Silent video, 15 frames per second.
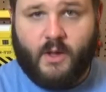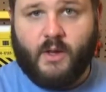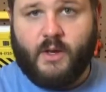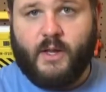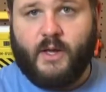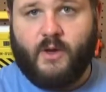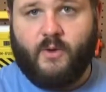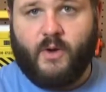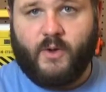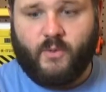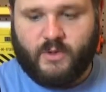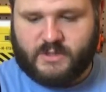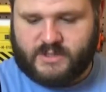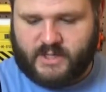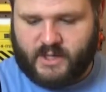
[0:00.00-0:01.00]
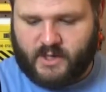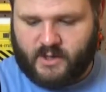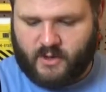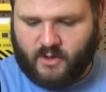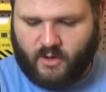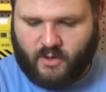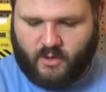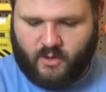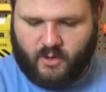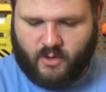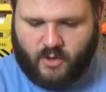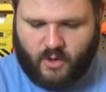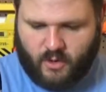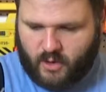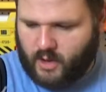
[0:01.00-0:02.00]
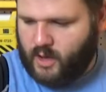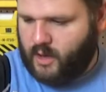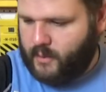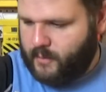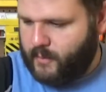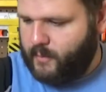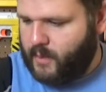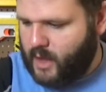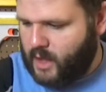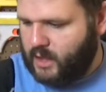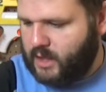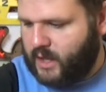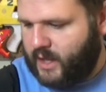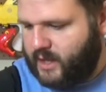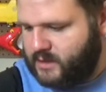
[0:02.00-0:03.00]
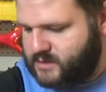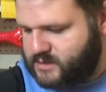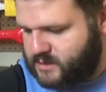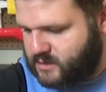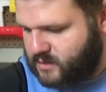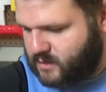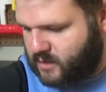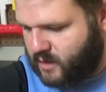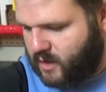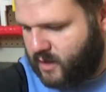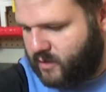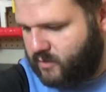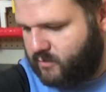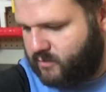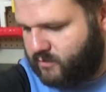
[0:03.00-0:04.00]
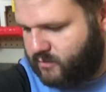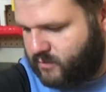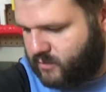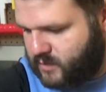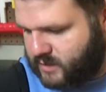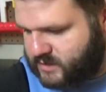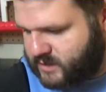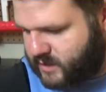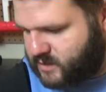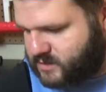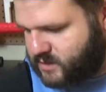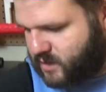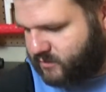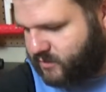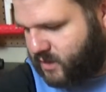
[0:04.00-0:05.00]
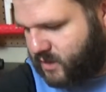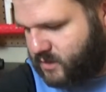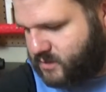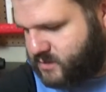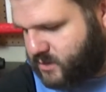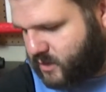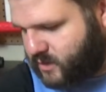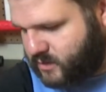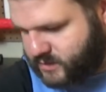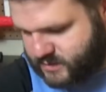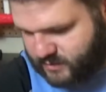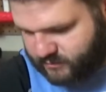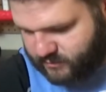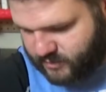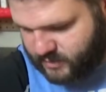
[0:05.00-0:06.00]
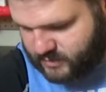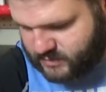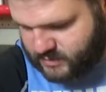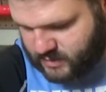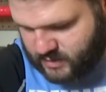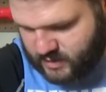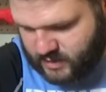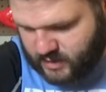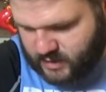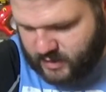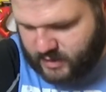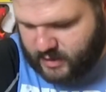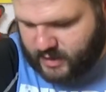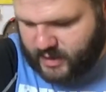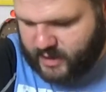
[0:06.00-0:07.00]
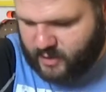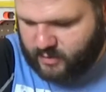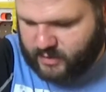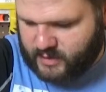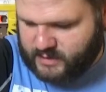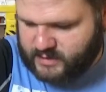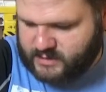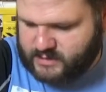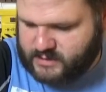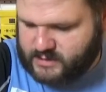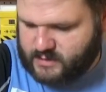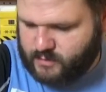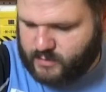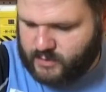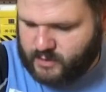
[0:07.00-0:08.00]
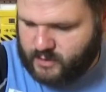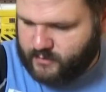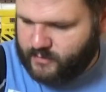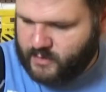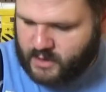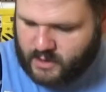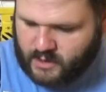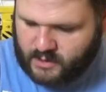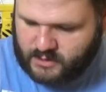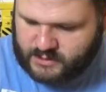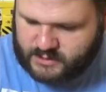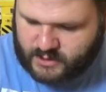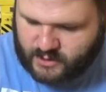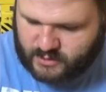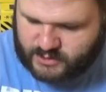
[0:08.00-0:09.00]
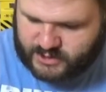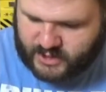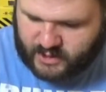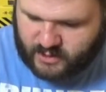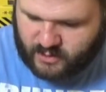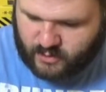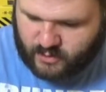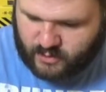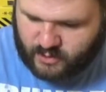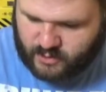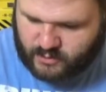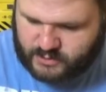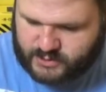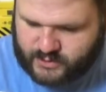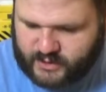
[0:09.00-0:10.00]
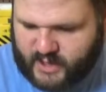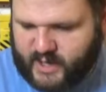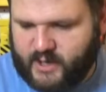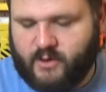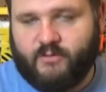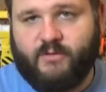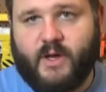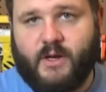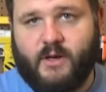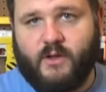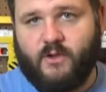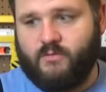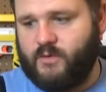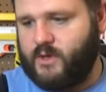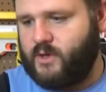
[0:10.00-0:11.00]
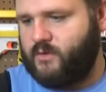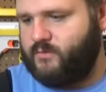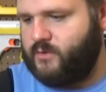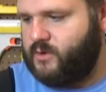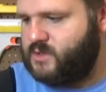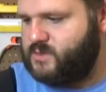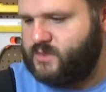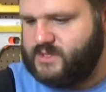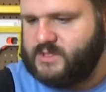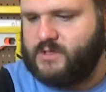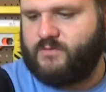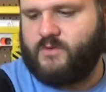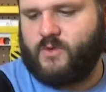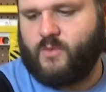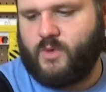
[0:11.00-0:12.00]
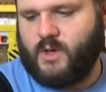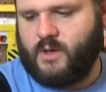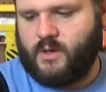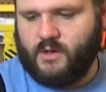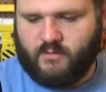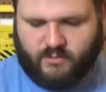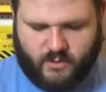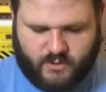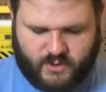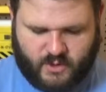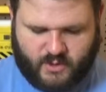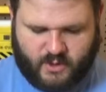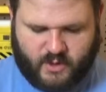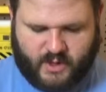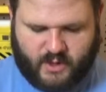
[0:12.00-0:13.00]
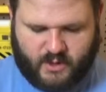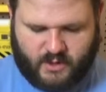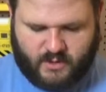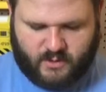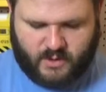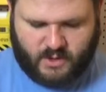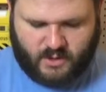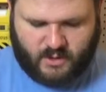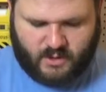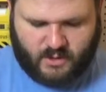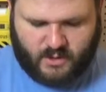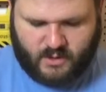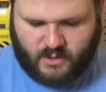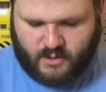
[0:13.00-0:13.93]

Now, I will say a lot of these airsoft guns are different in how they disassemble. So check your user guide or find another video for your specific one if you don't know how to do it.